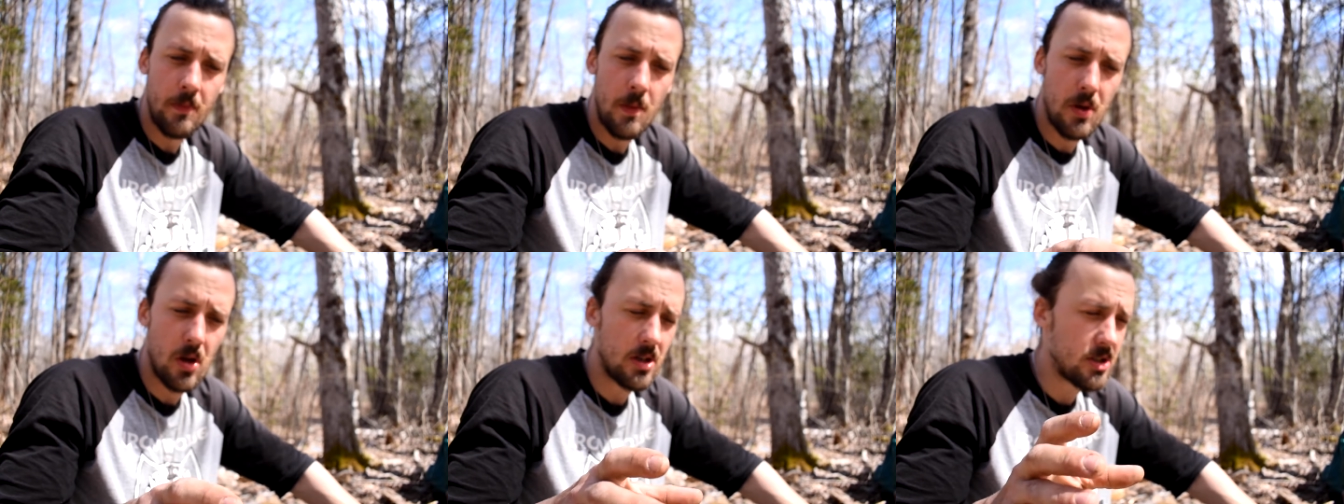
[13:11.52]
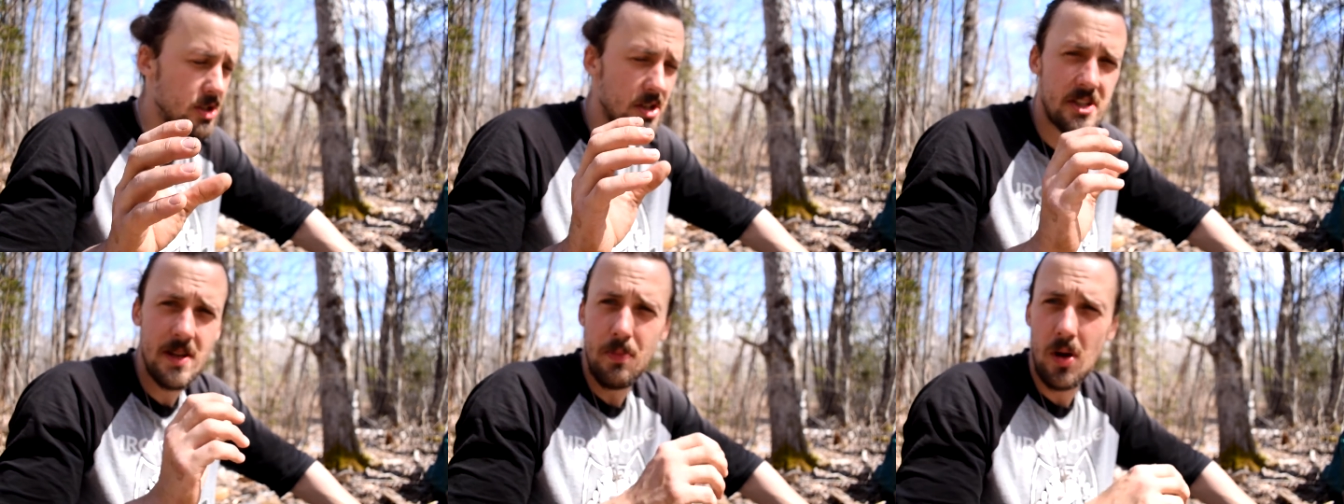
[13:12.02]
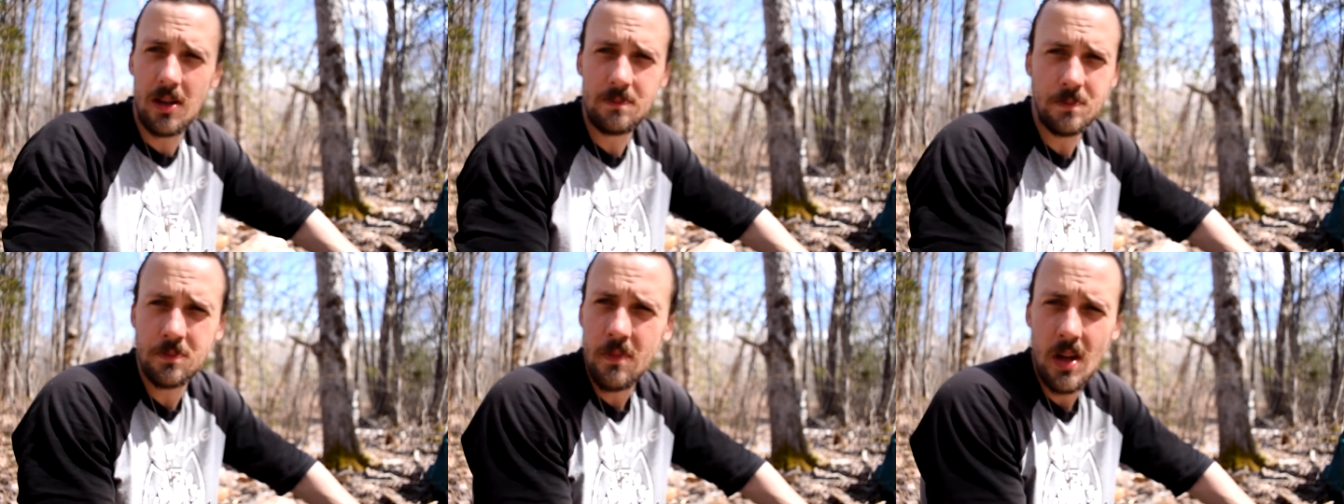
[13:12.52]
Be good to just sip
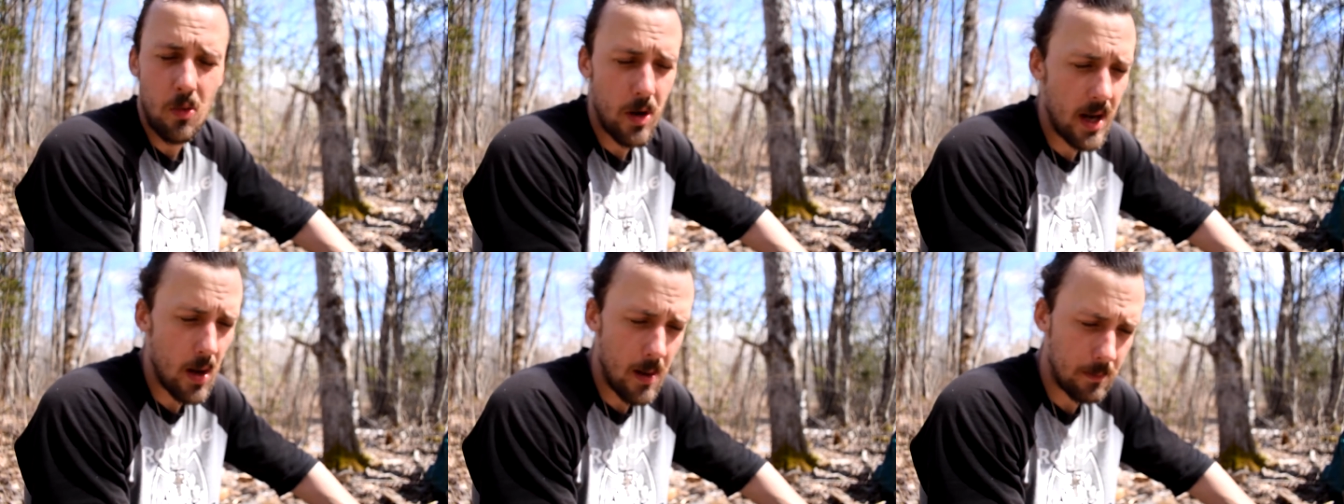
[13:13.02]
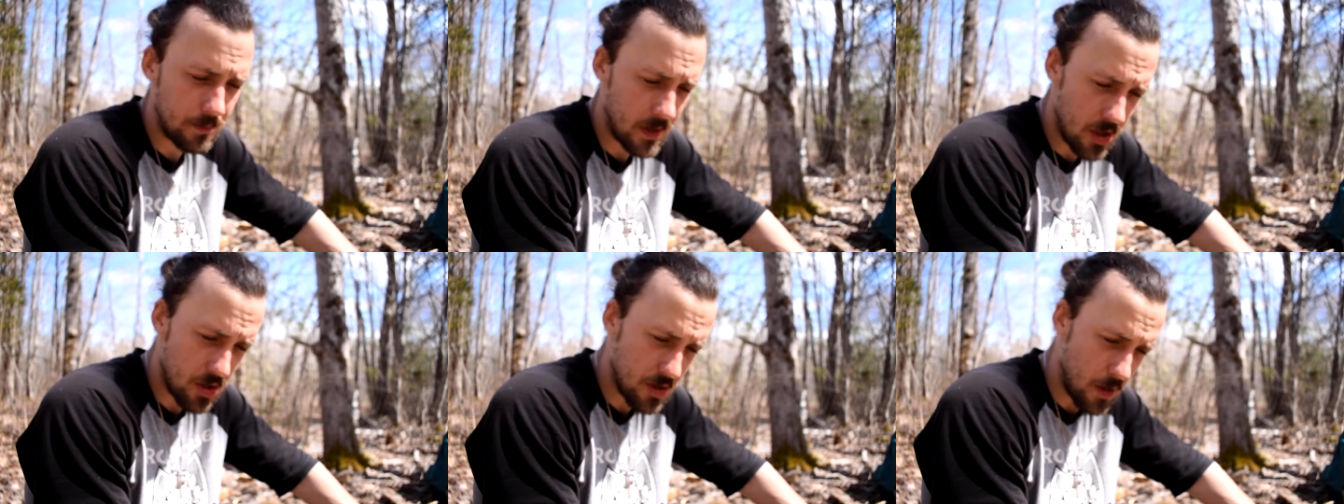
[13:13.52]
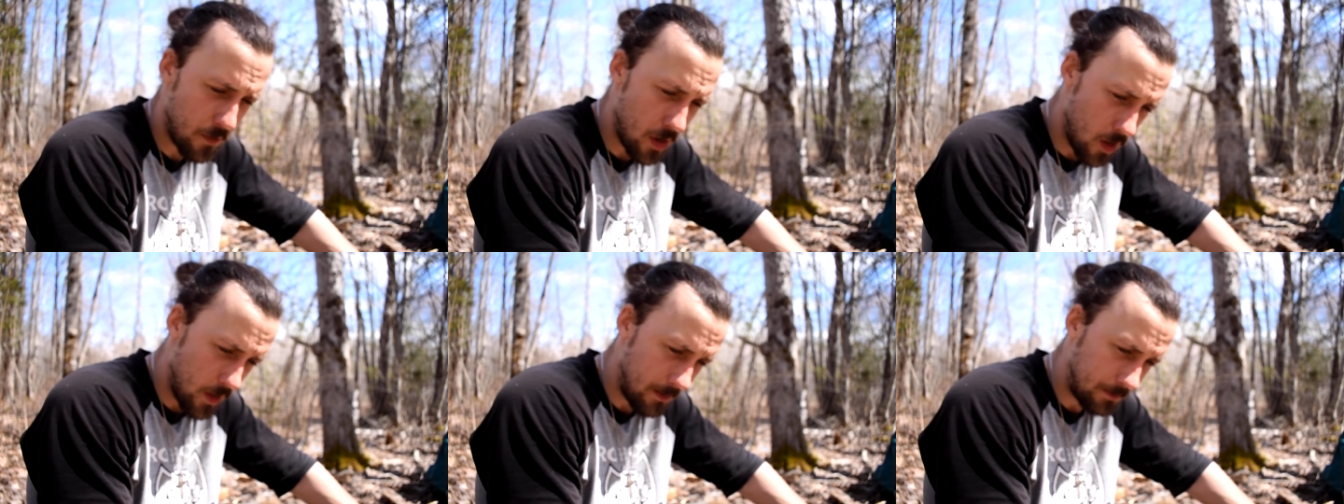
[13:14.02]
on. Wake up, get yourself
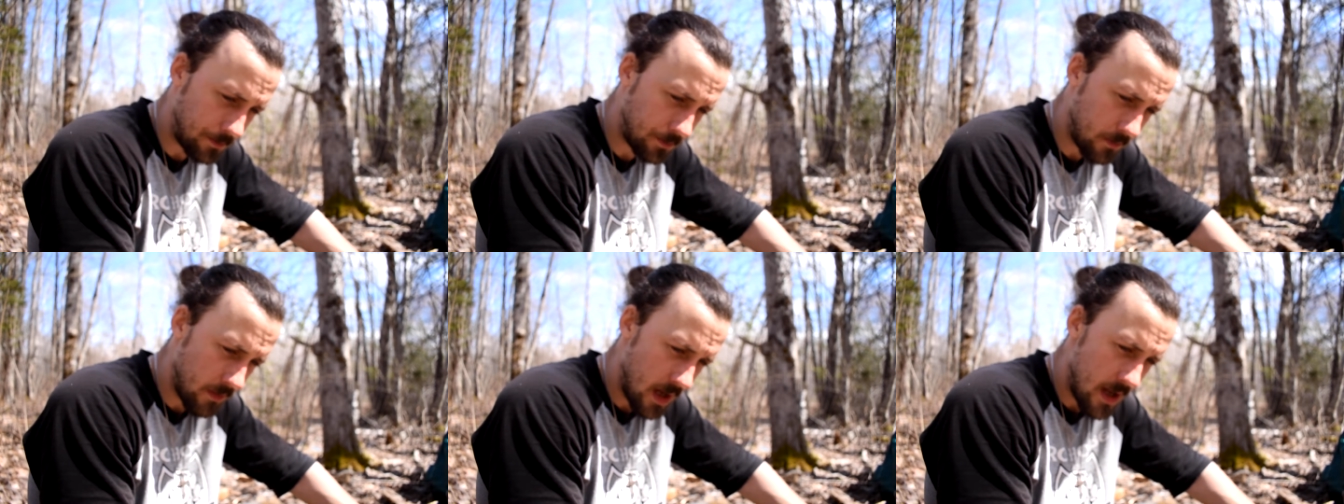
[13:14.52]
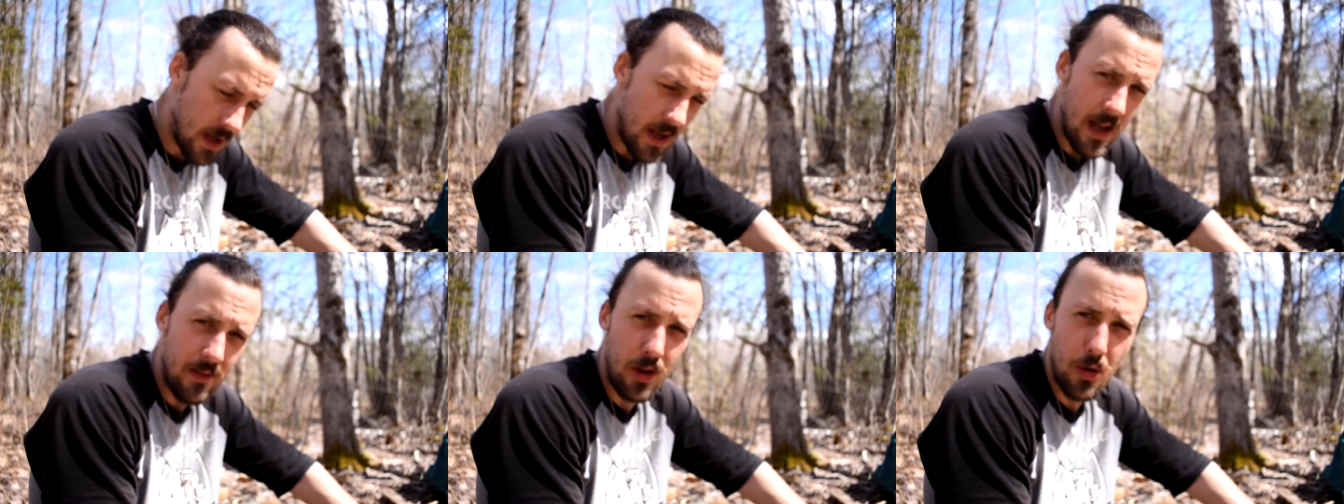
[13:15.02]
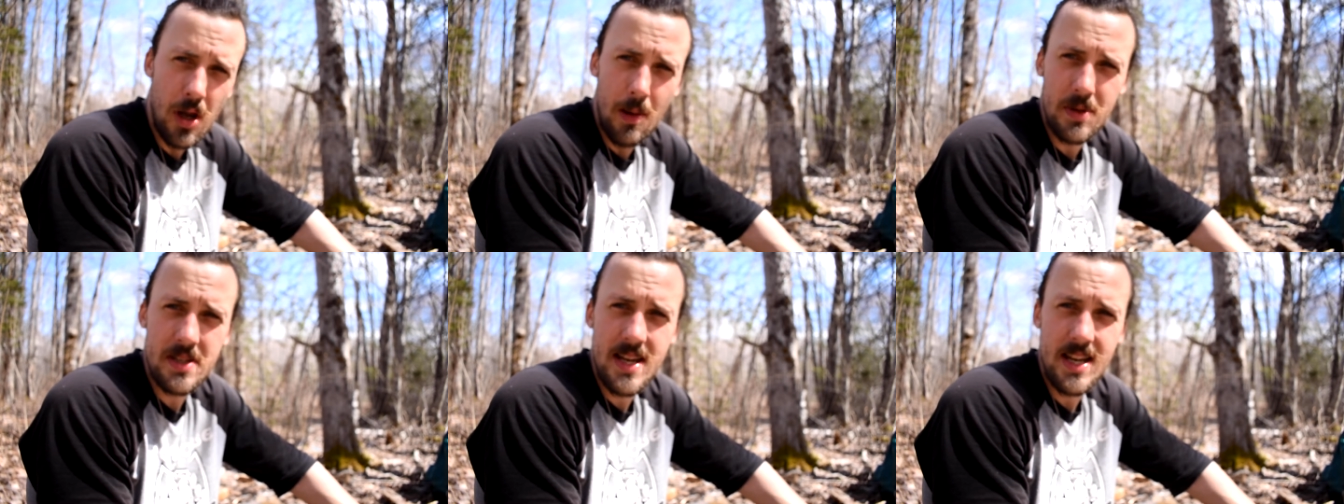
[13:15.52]
going. A little cup
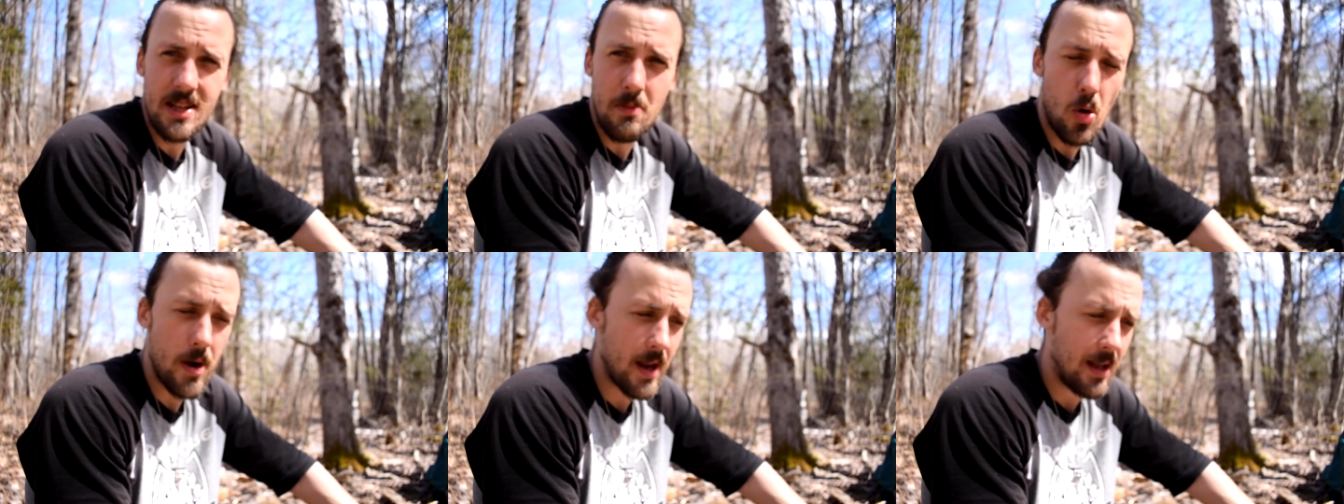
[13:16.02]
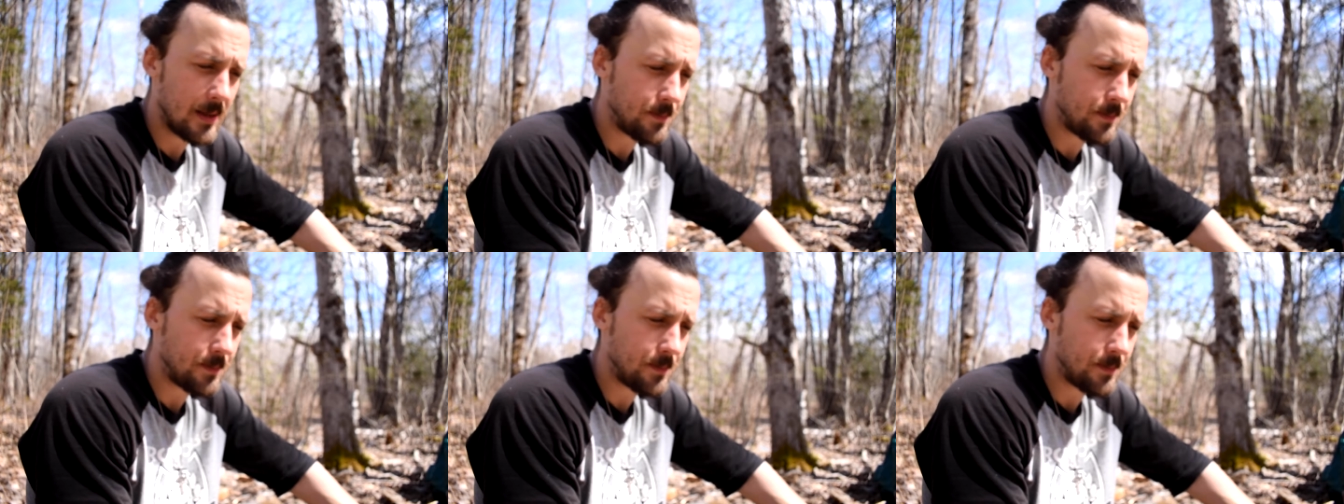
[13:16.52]
of tea in the morning.